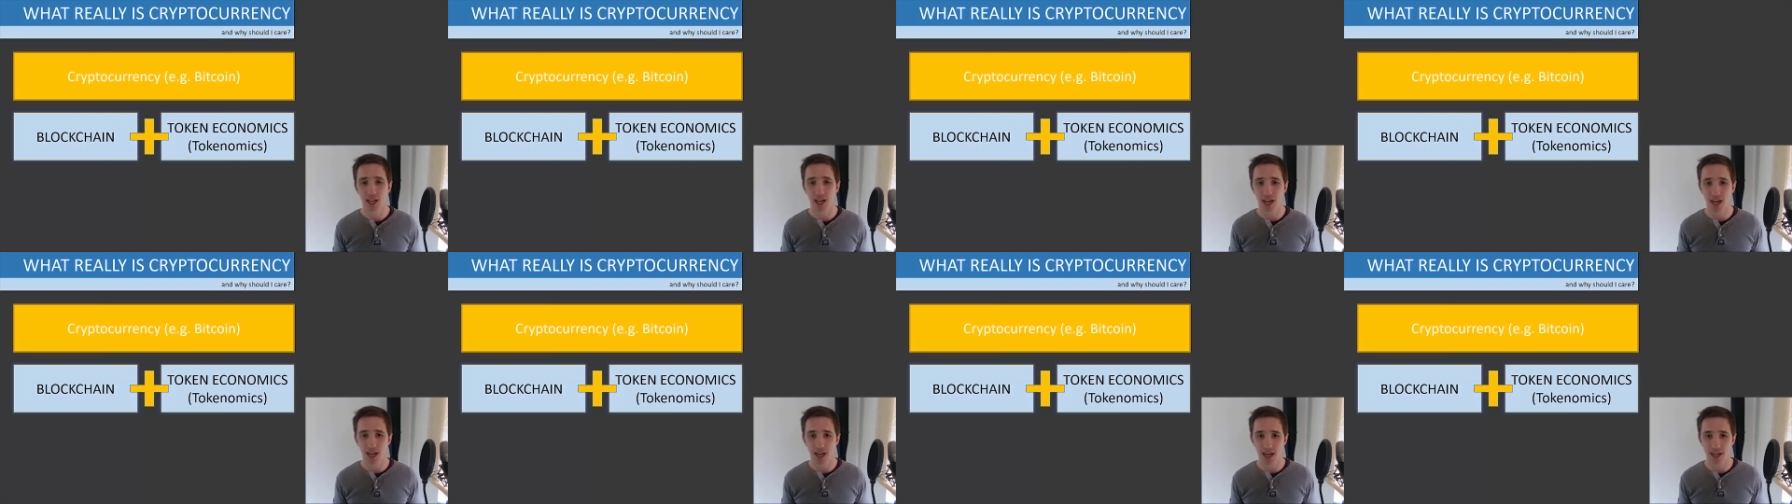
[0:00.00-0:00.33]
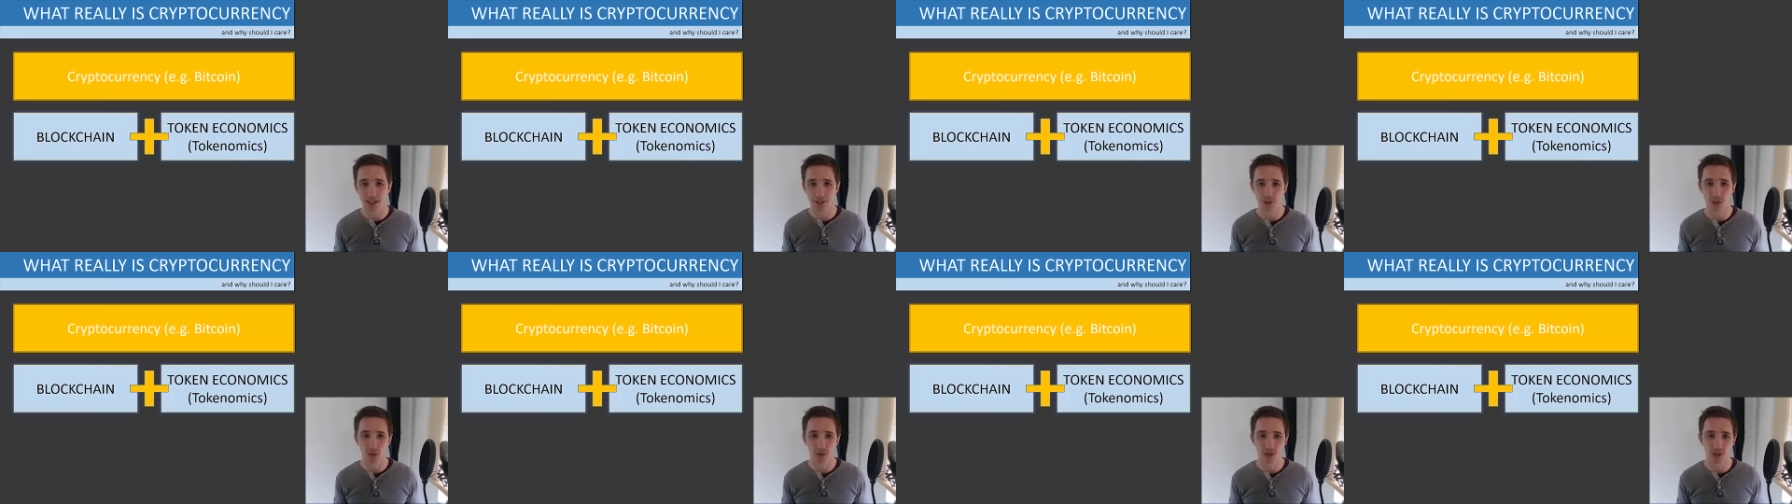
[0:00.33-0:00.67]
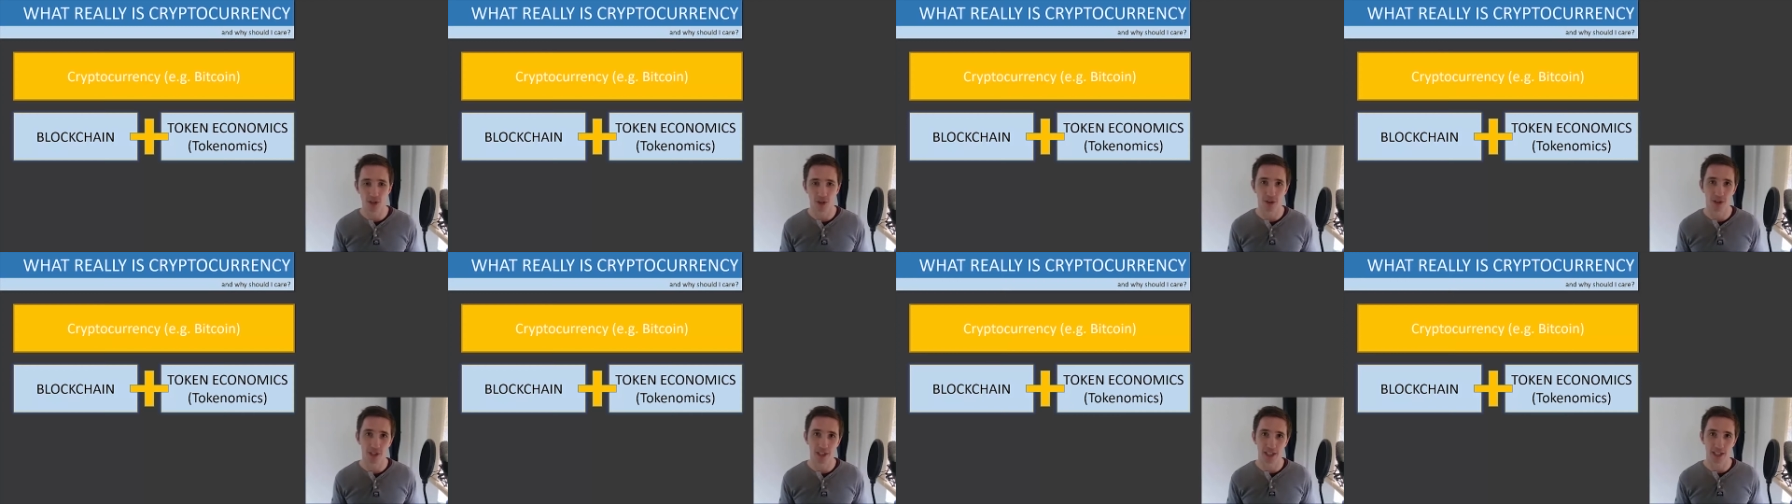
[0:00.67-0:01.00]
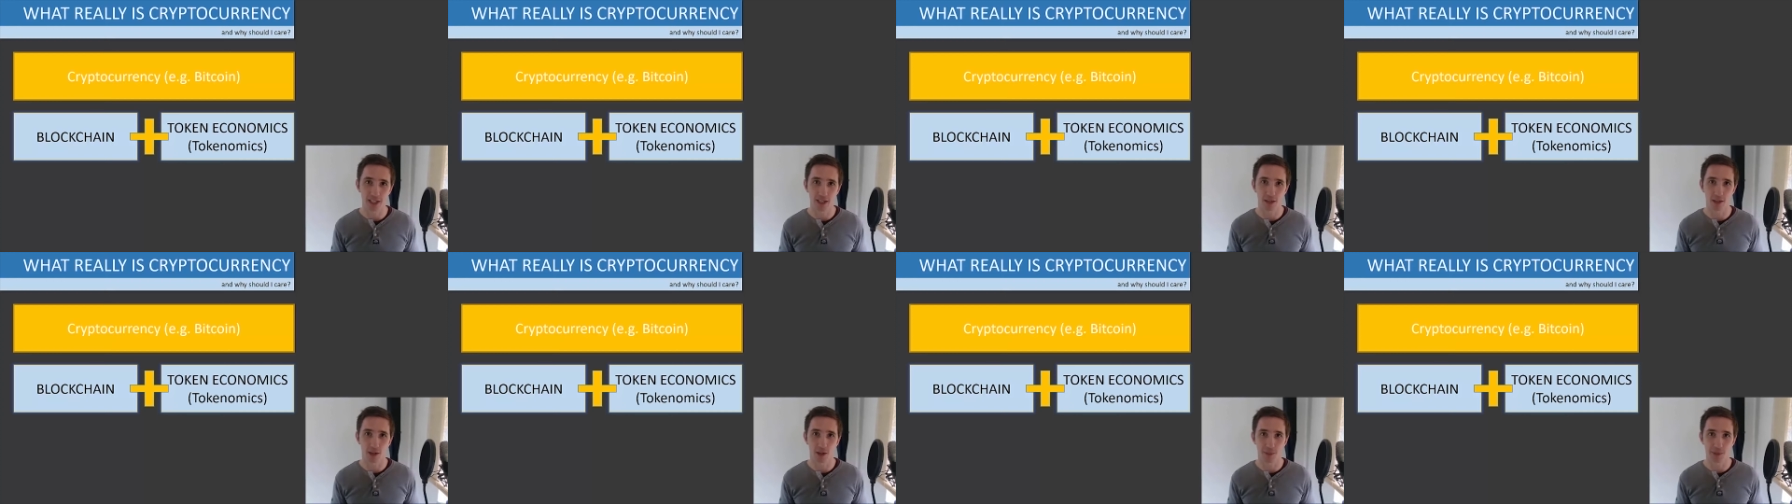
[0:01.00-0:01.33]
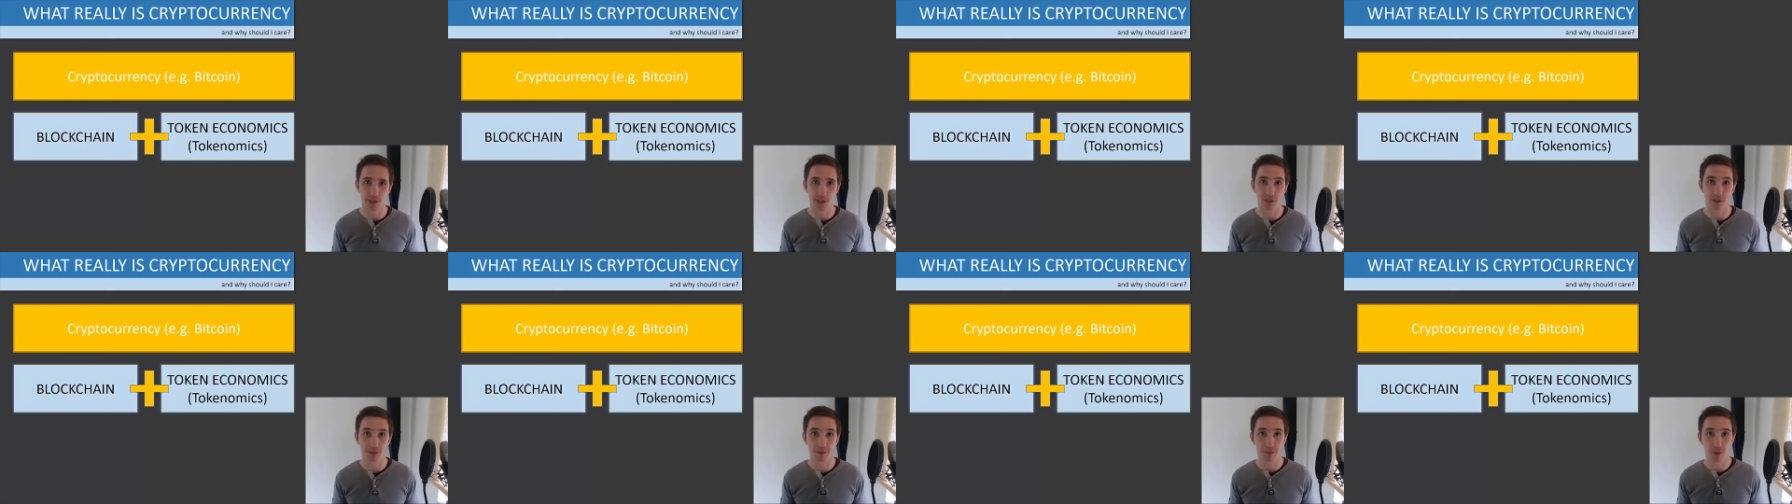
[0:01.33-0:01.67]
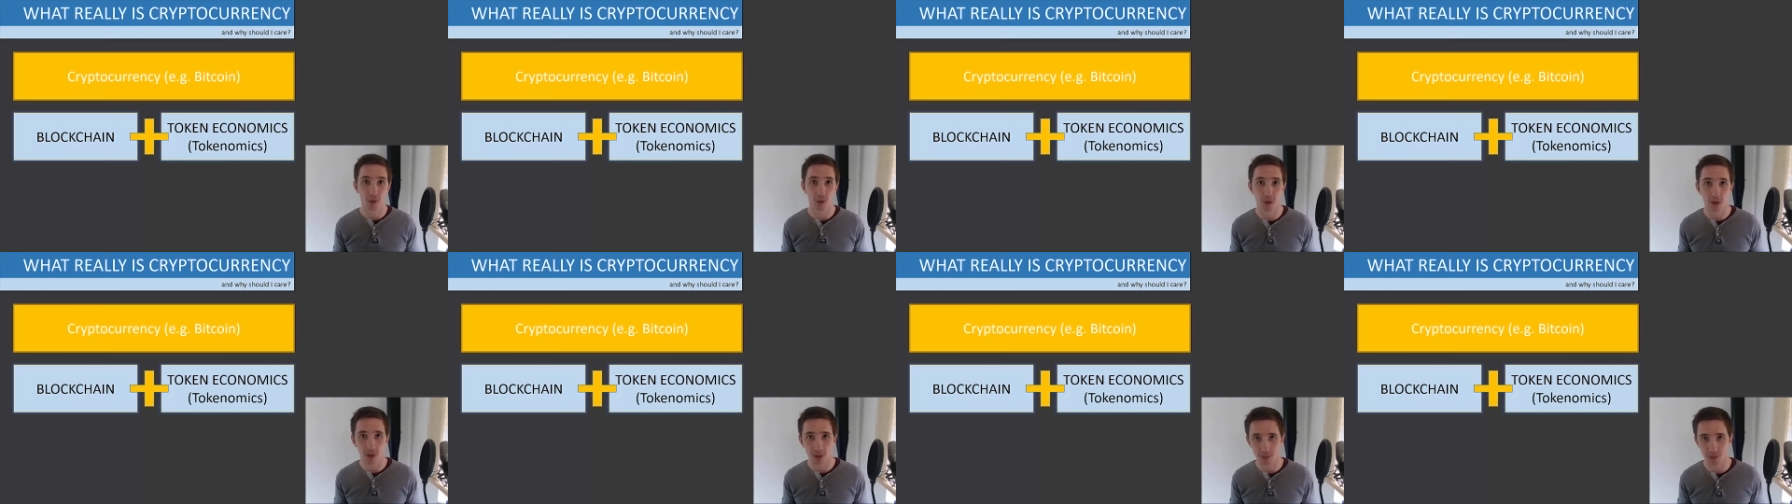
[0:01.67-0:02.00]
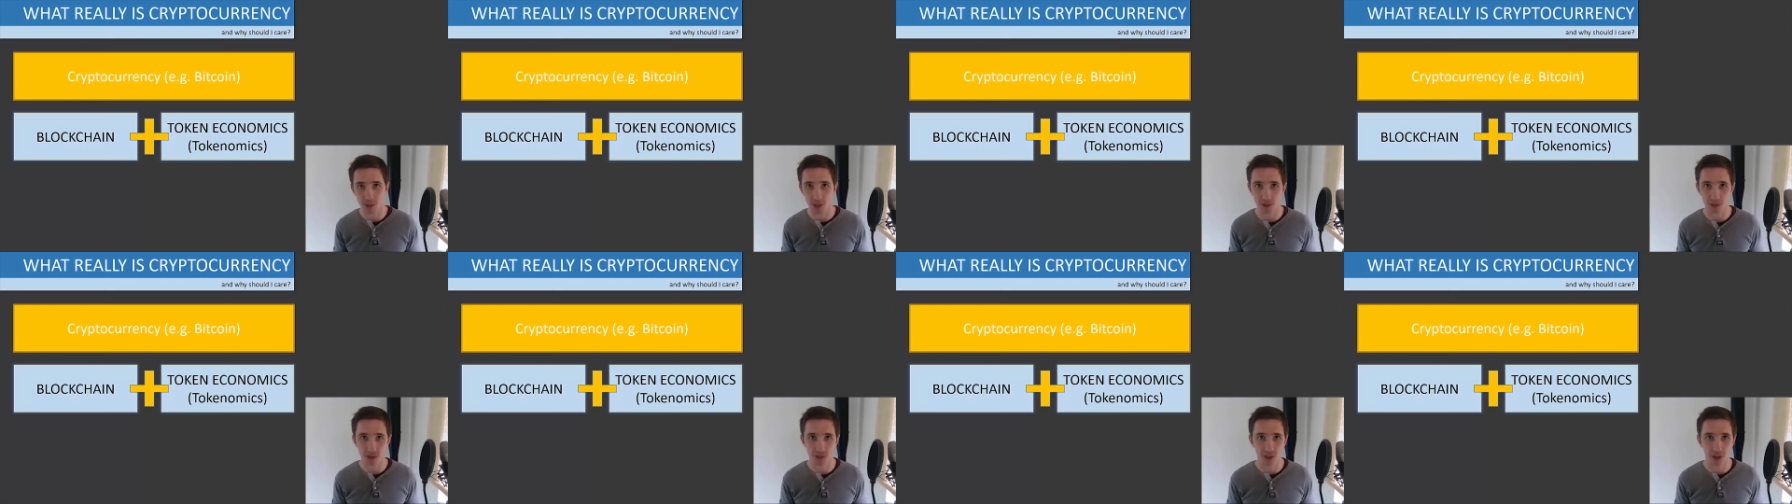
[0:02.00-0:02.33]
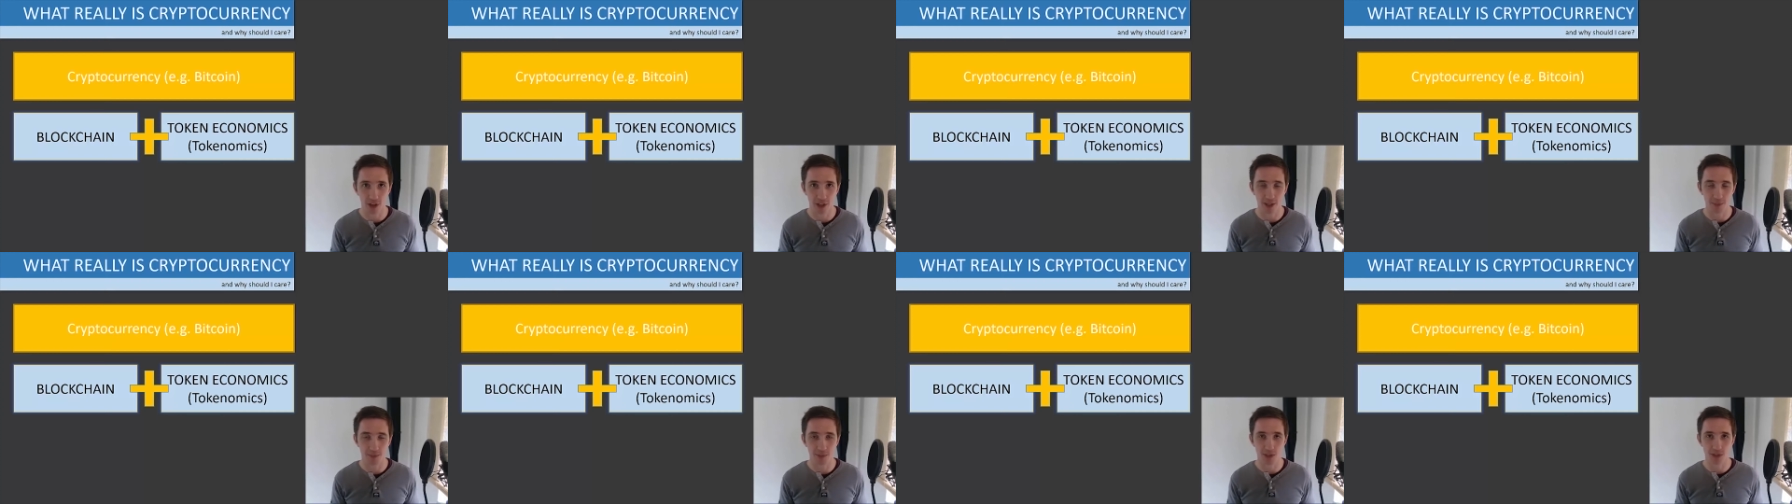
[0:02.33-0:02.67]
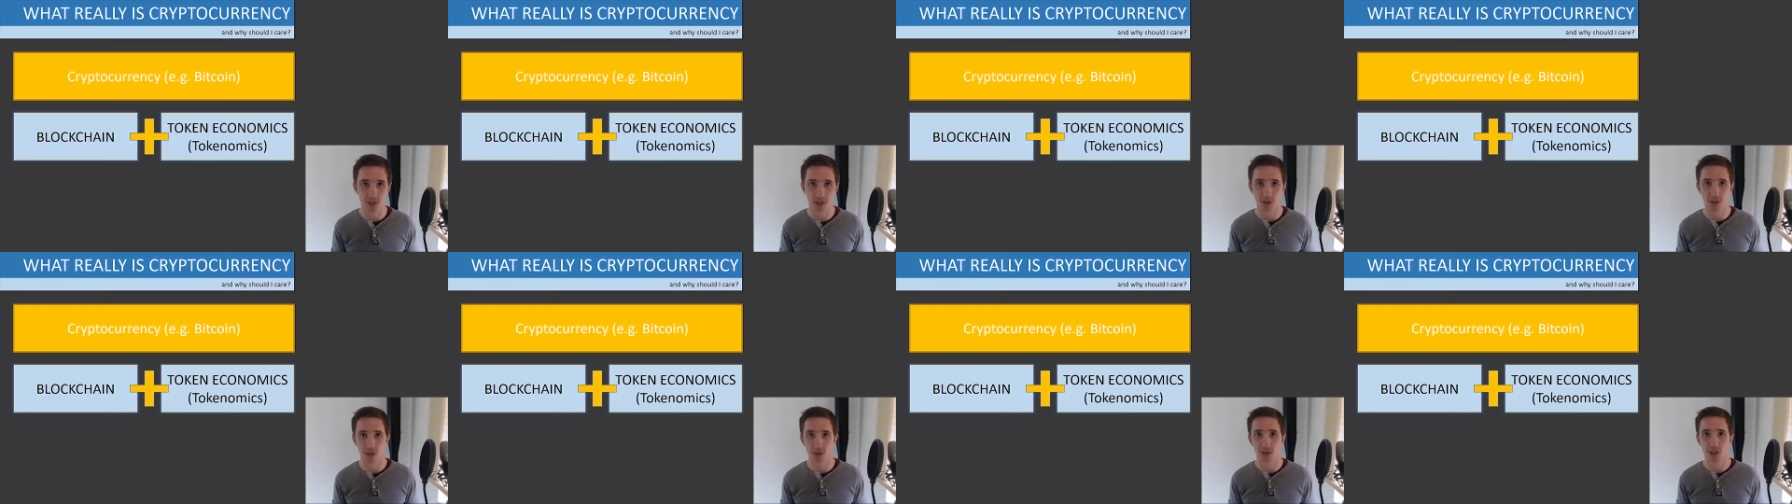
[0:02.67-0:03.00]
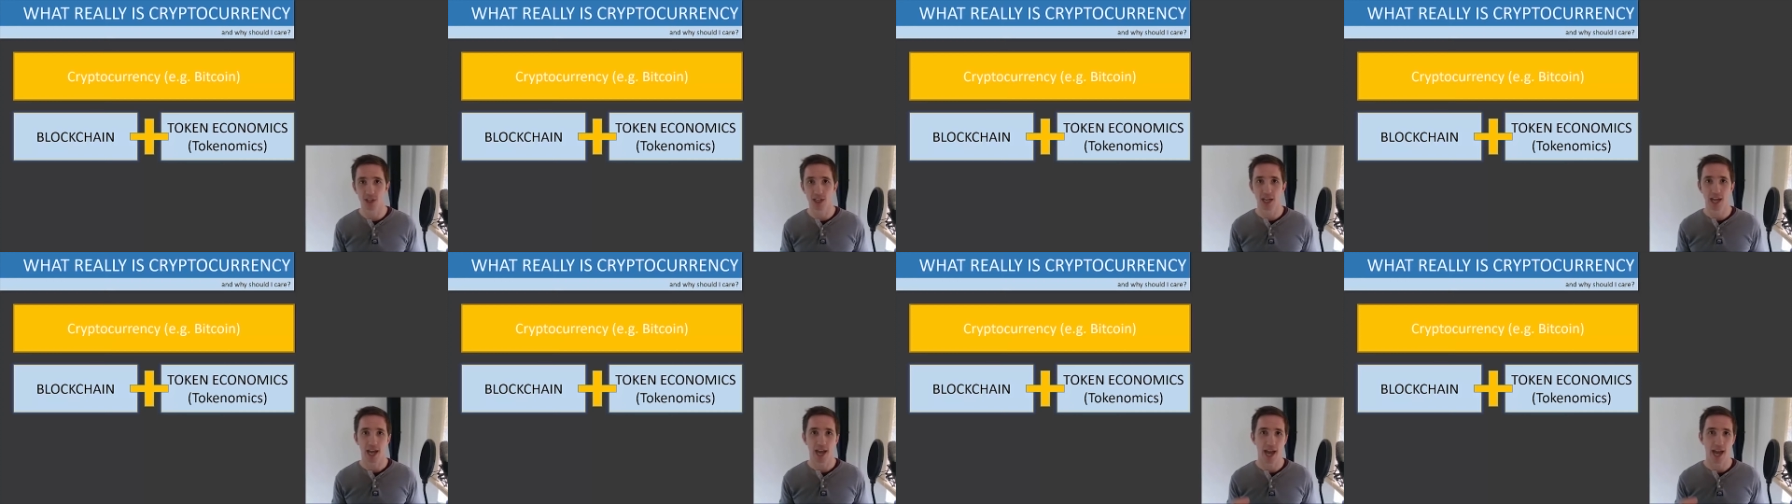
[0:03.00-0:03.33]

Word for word: Uh, I do token economics for crypto startups too.